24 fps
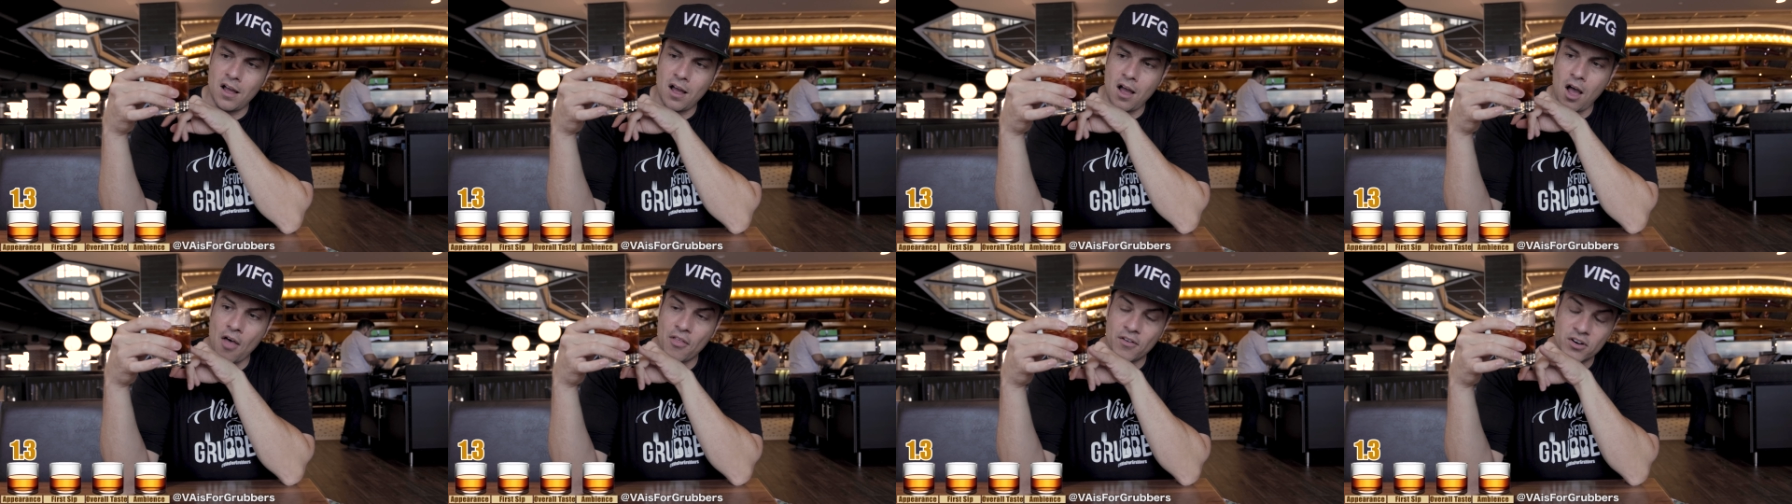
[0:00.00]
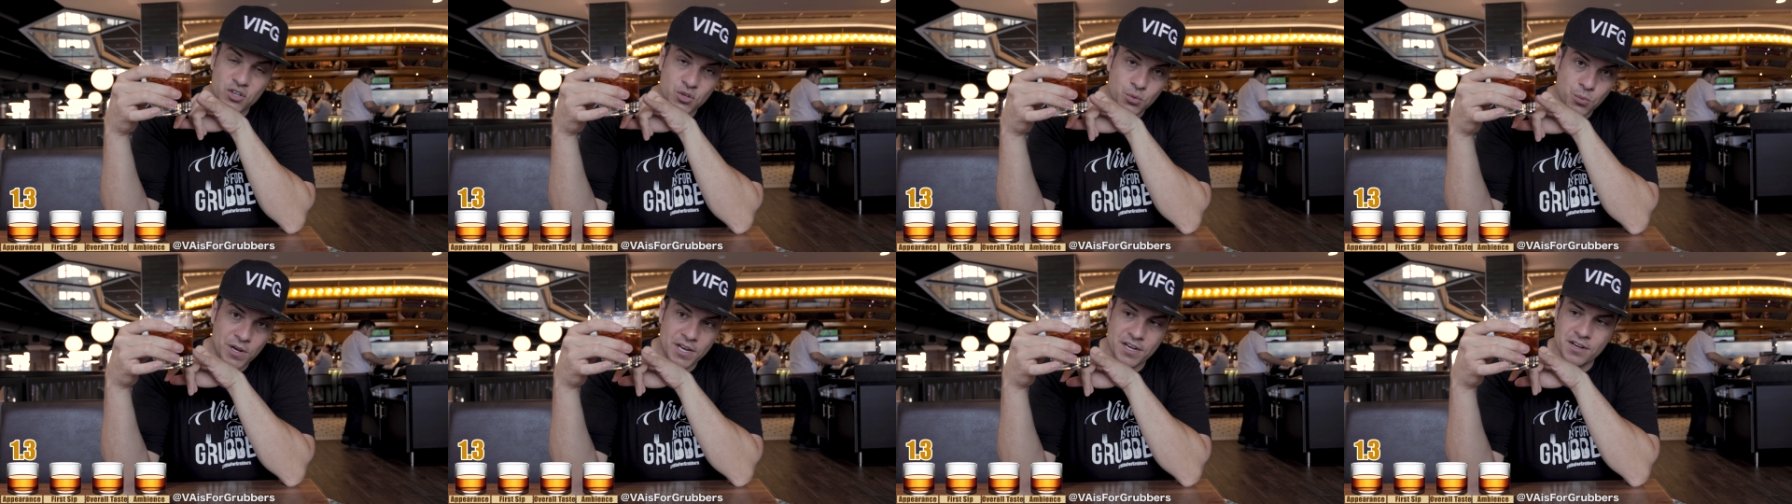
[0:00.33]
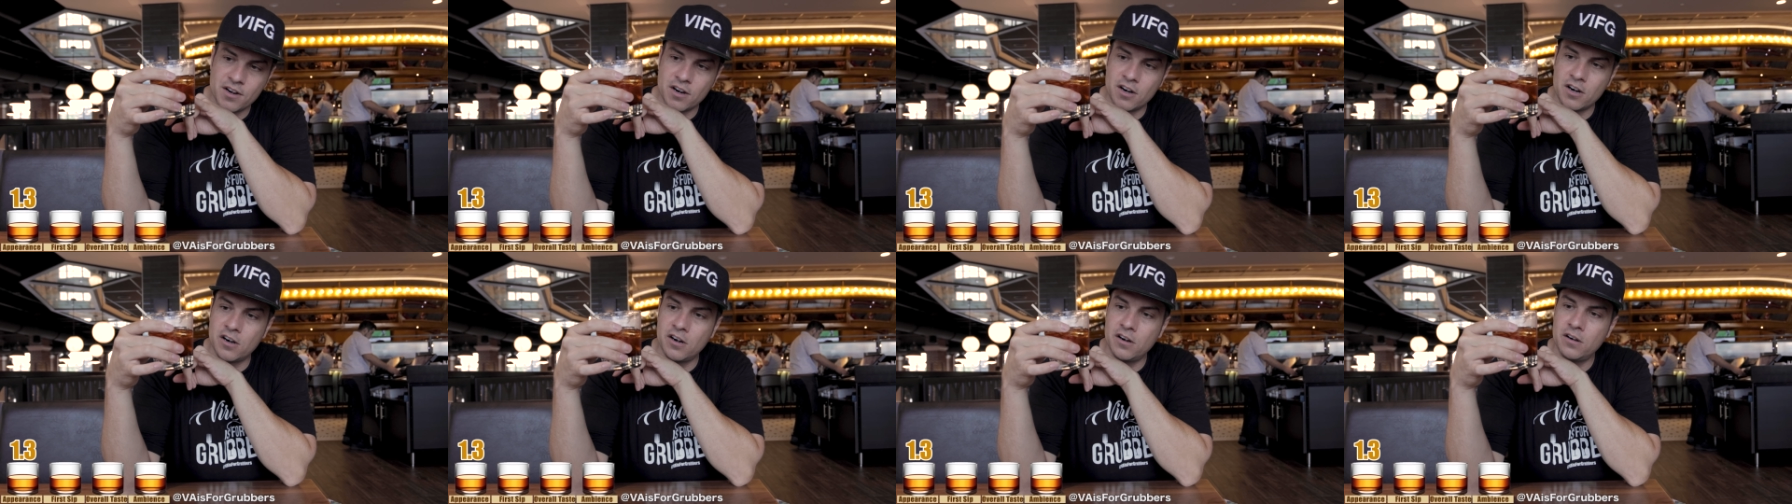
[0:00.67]
other
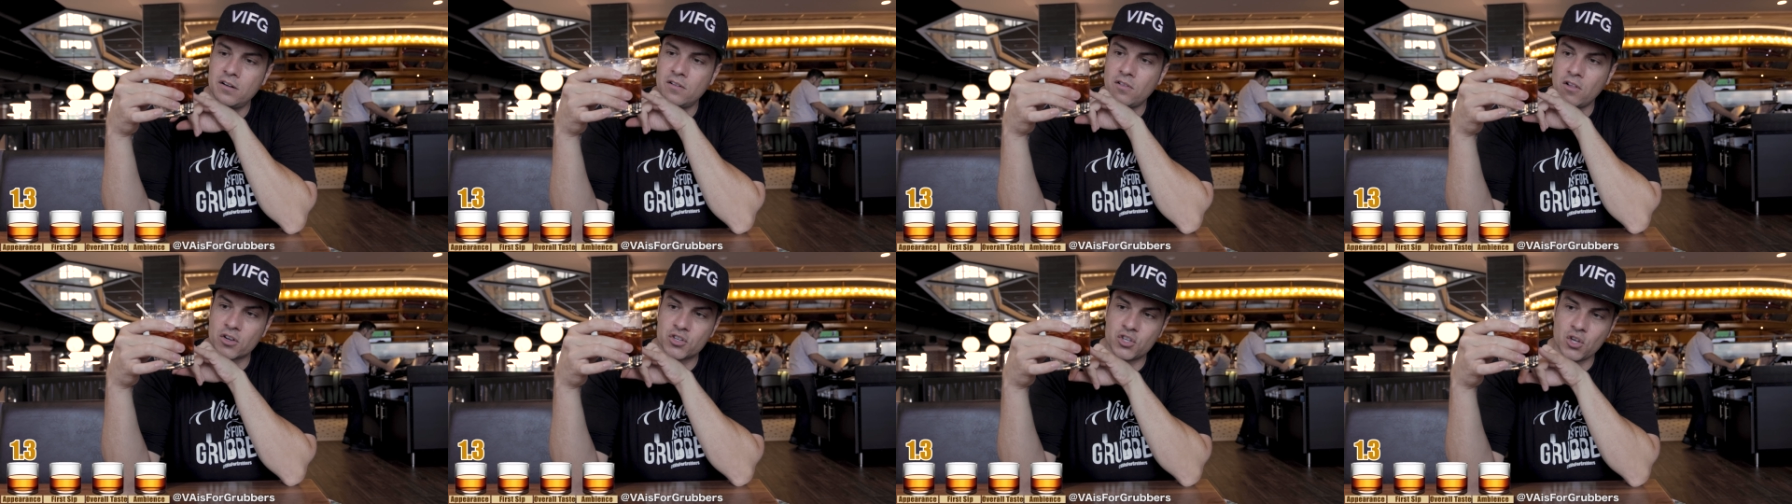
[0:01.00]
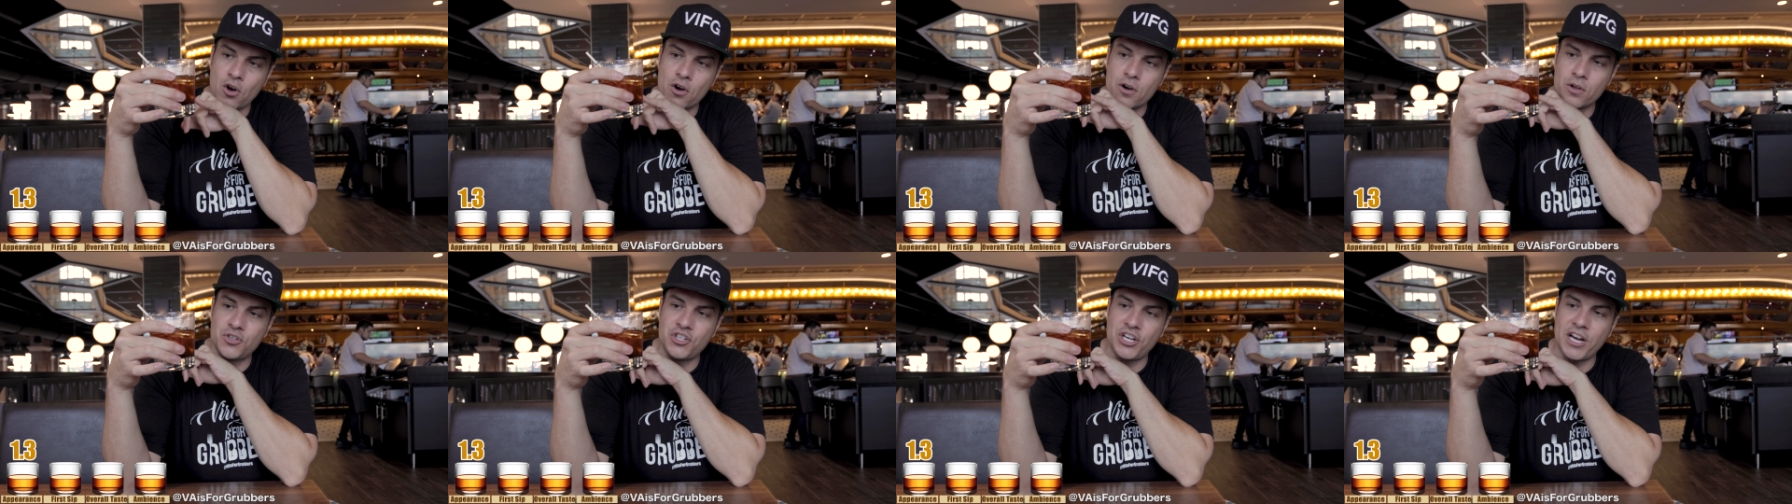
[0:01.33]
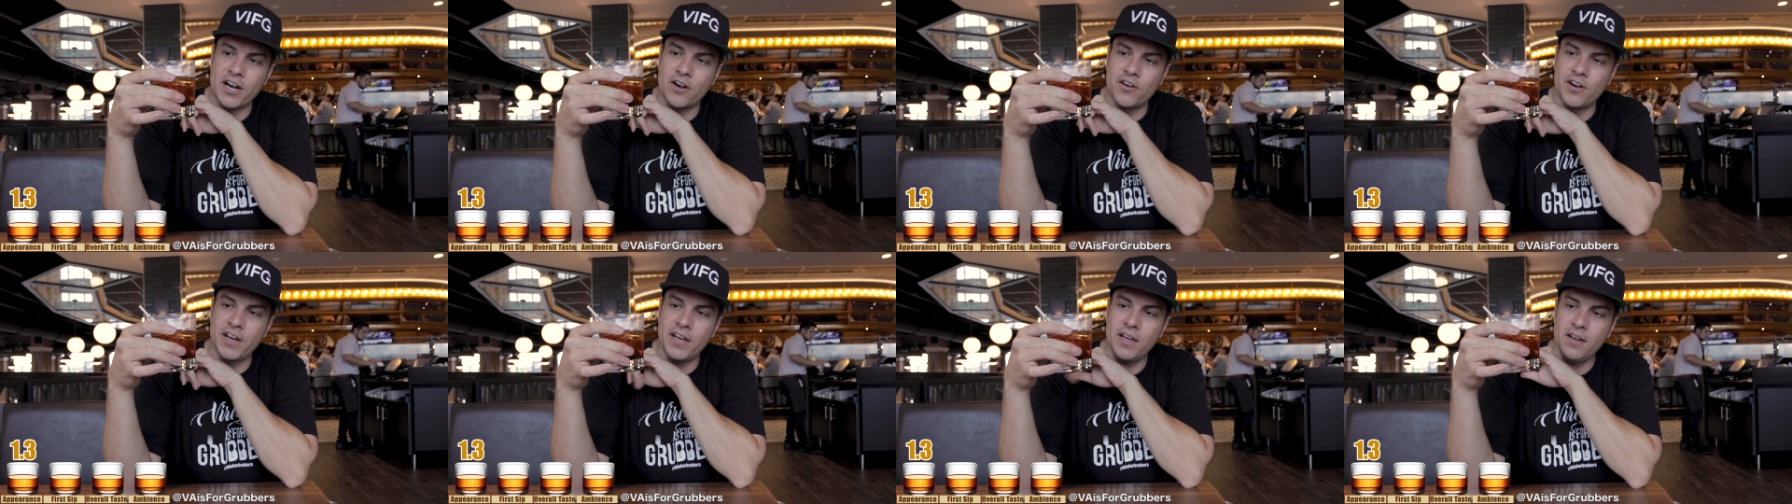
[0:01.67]
sweetener, Luxardo
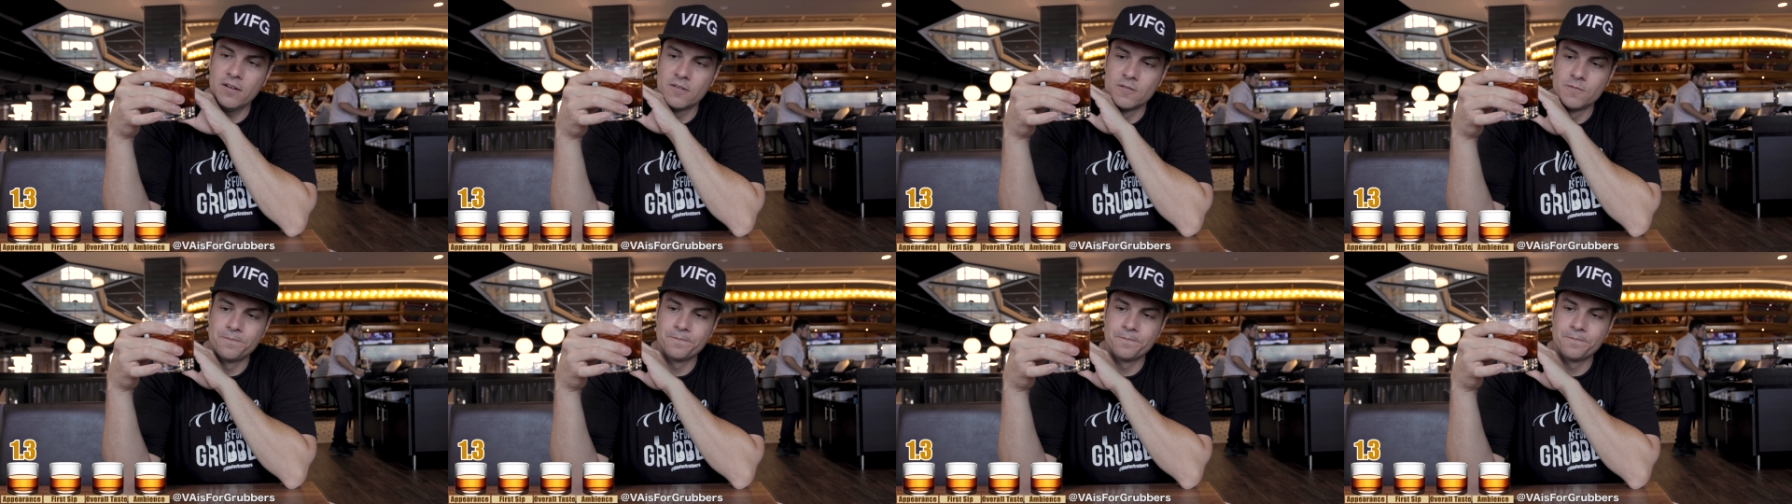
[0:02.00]
cherry,